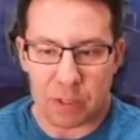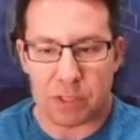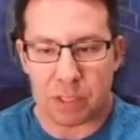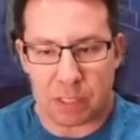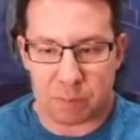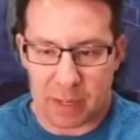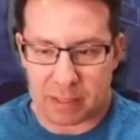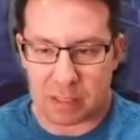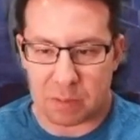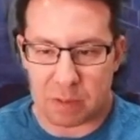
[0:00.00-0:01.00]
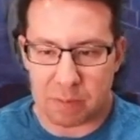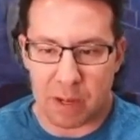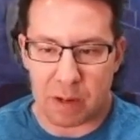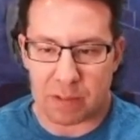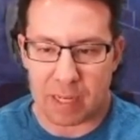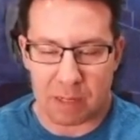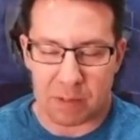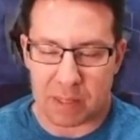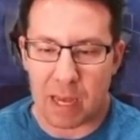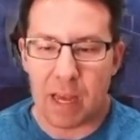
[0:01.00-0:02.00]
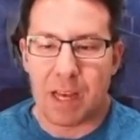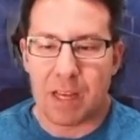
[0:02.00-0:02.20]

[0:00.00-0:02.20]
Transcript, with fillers: You just expect it to be better. It's not going to be that.